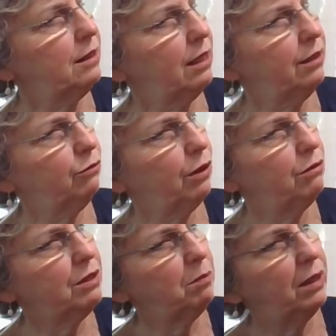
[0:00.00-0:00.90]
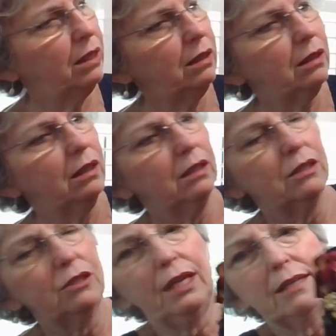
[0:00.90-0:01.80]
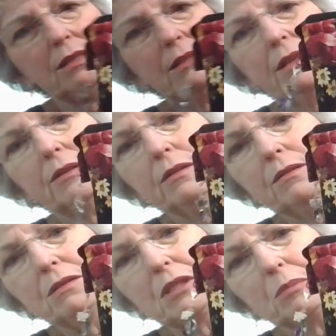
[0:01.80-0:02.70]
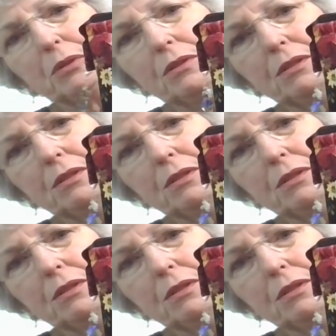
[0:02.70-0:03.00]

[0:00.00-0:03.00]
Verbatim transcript: kind of the rosy pink. She has another zipper,